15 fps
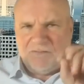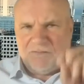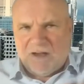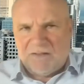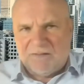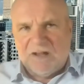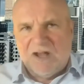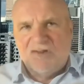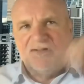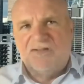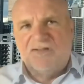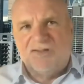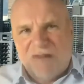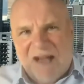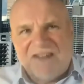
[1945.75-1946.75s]
translation
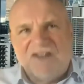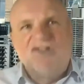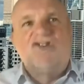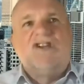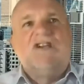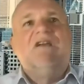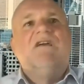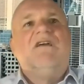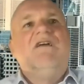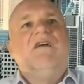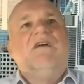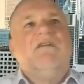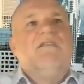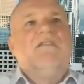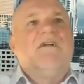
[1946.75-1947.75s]
strategy
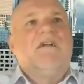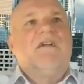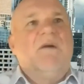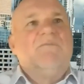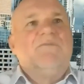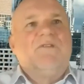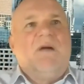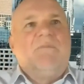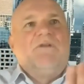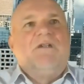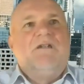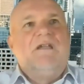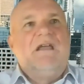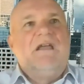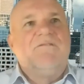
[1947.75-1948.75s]
that comes up in
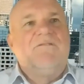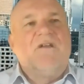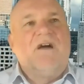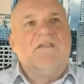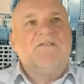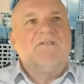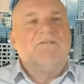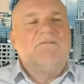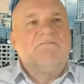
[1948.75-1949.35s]
an in-flight